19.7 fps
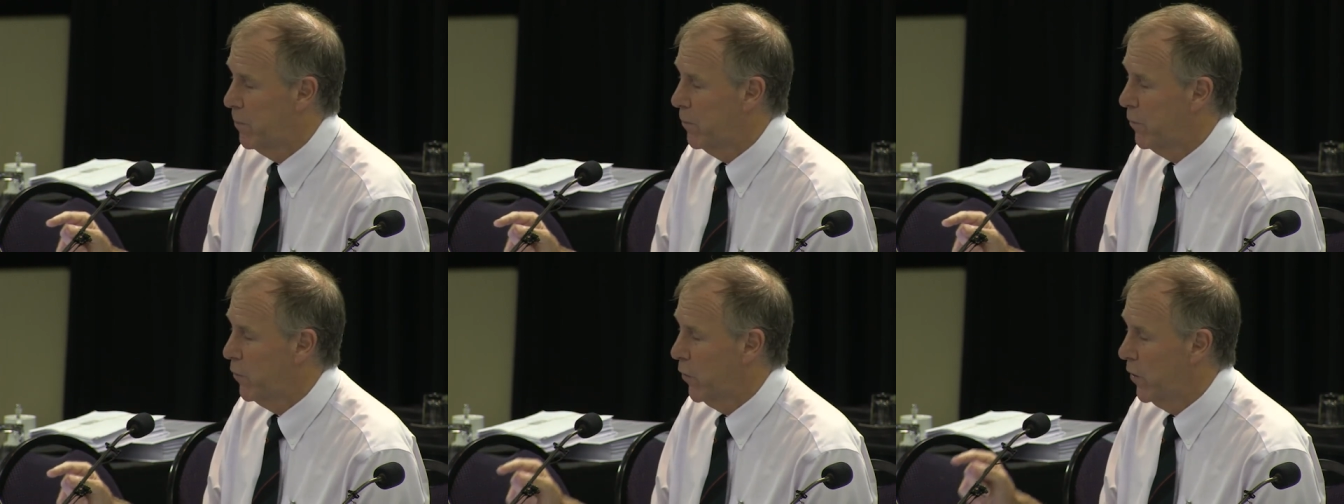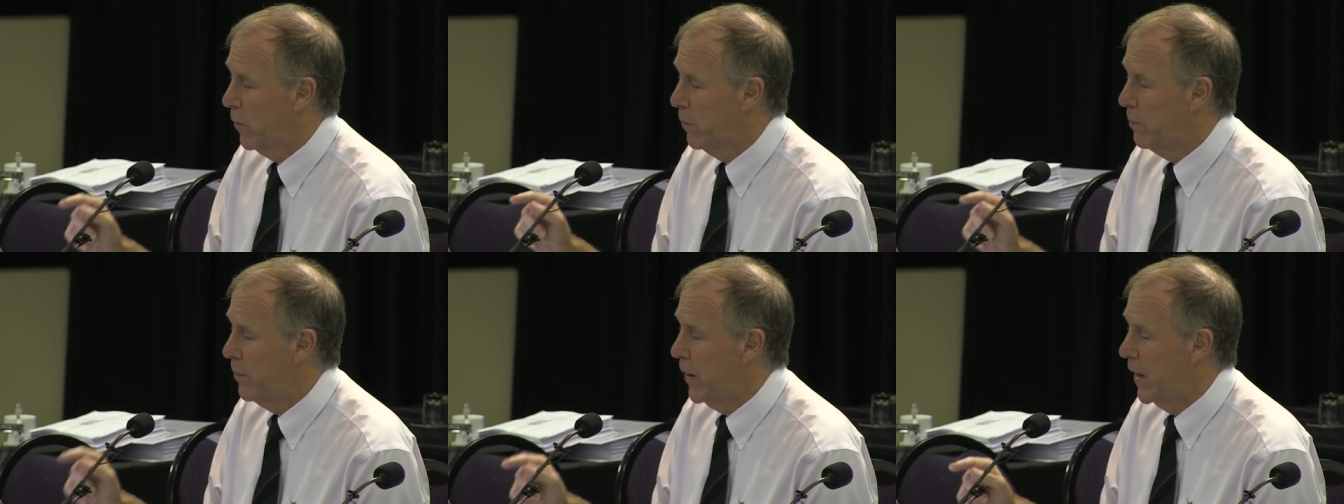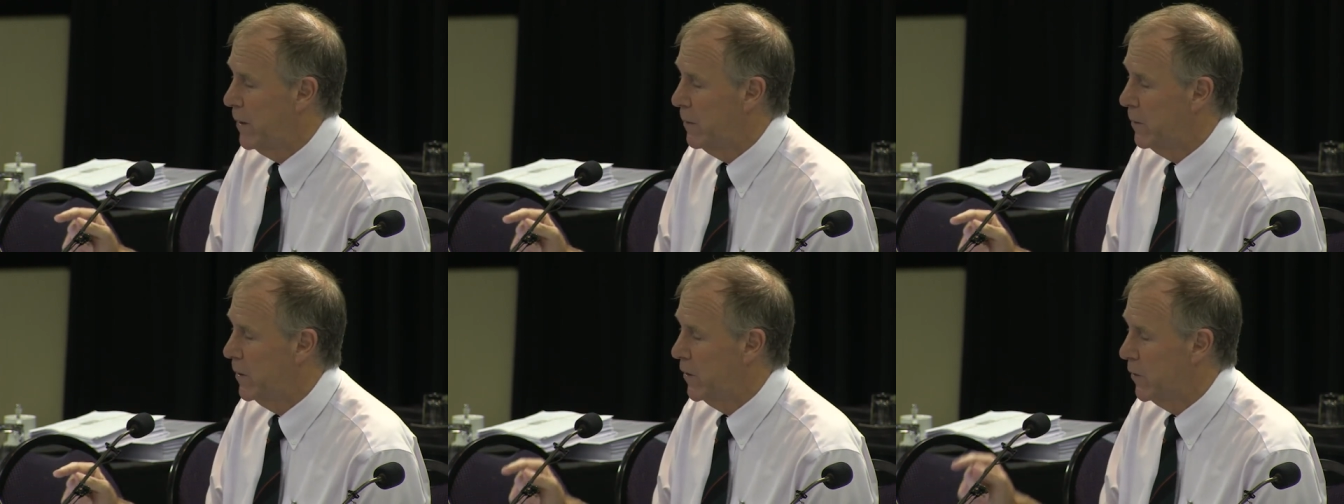for the
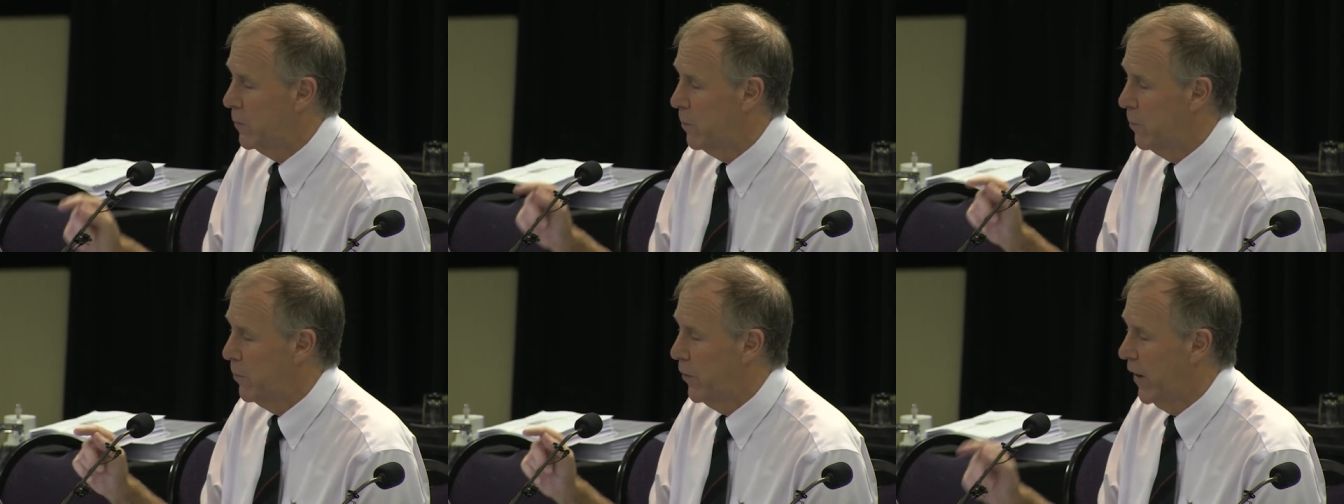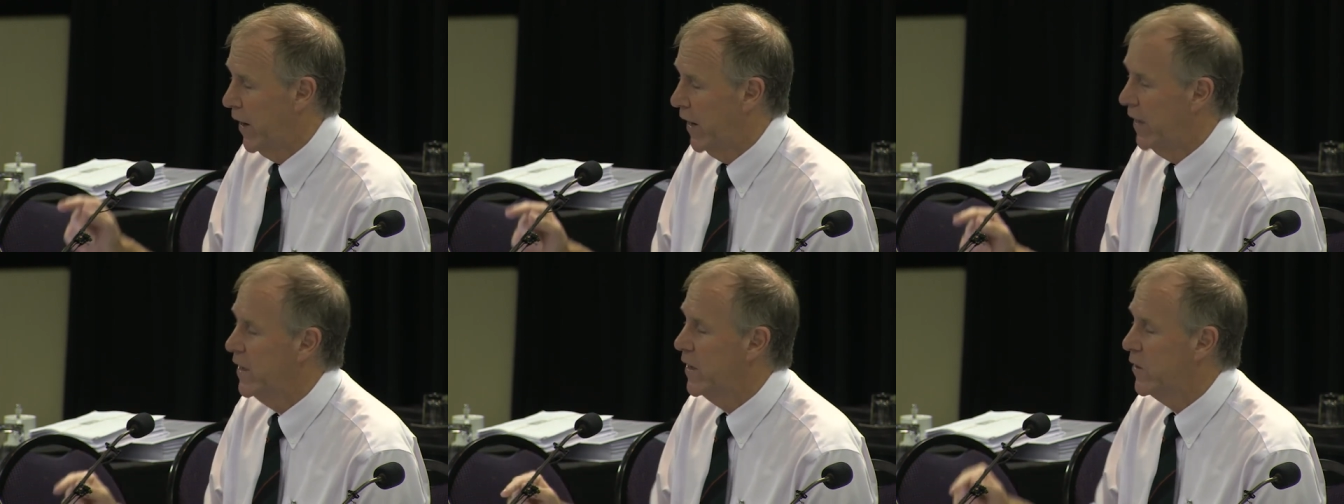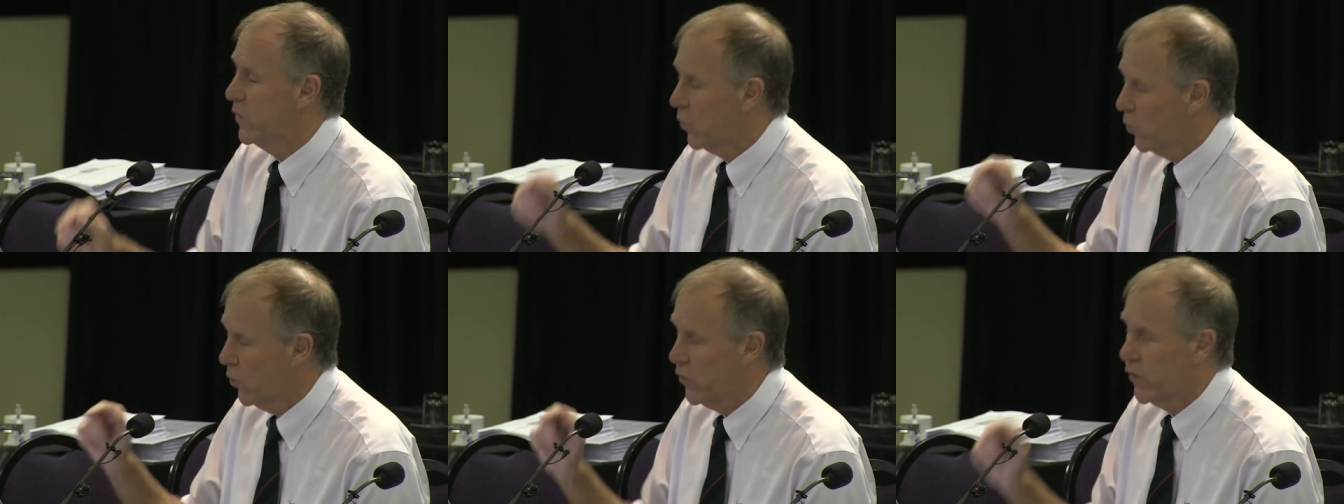baby's brain,
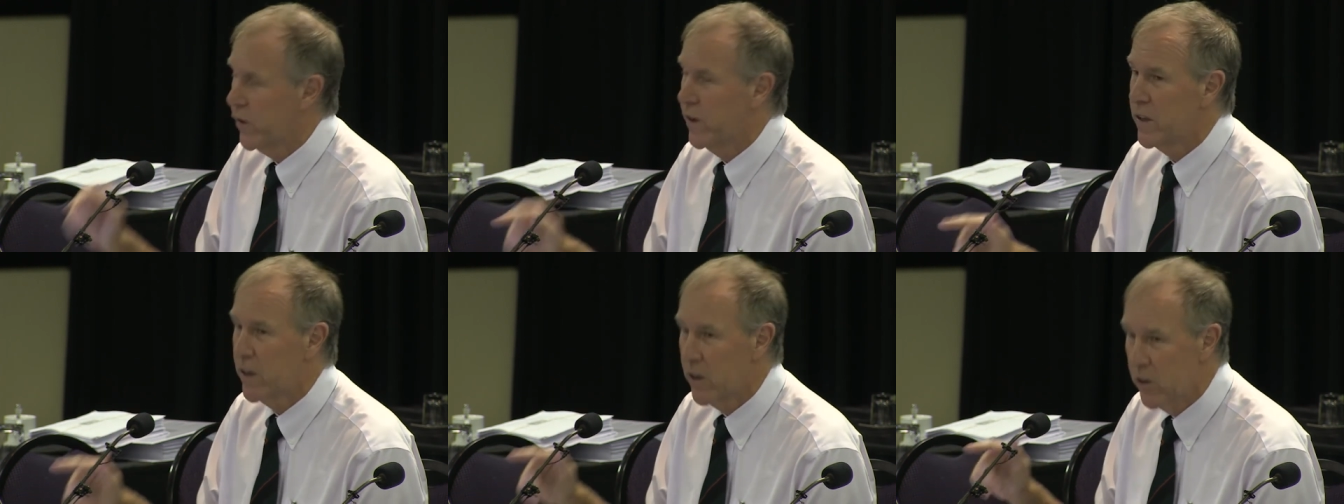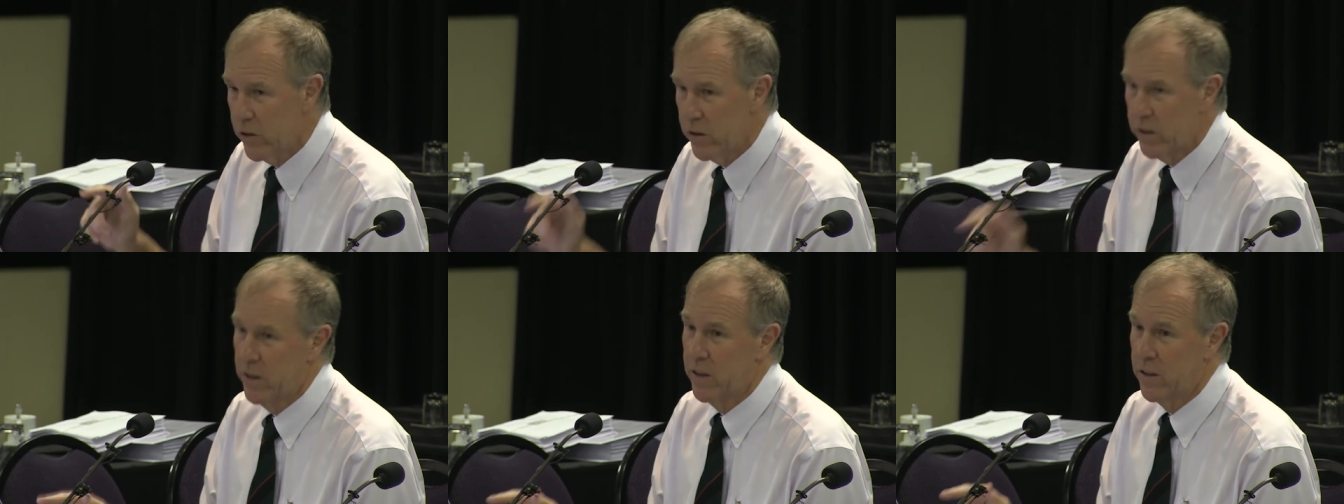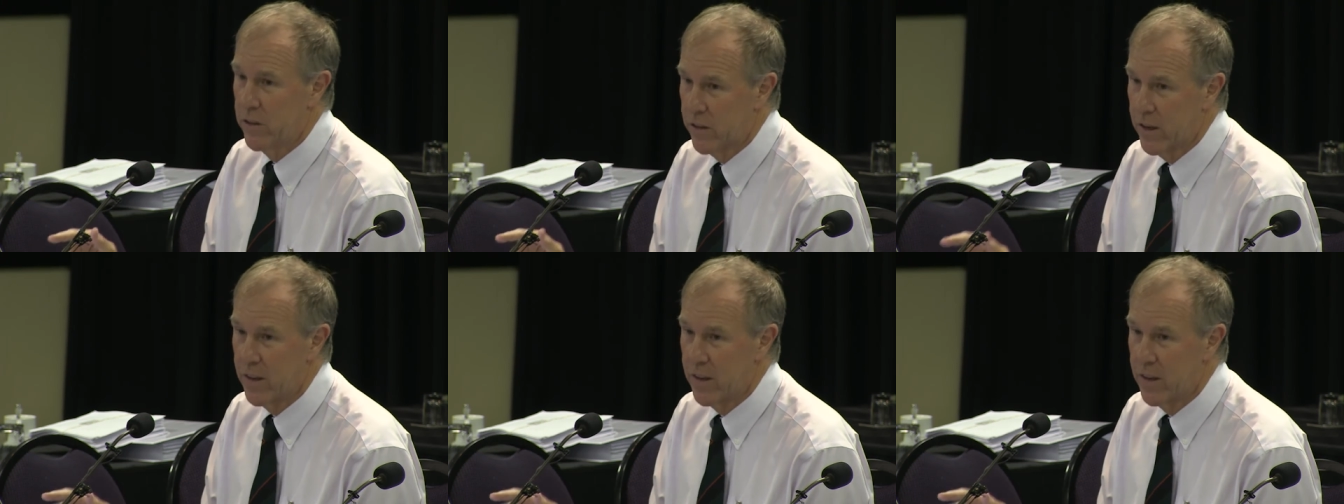it's also glucose,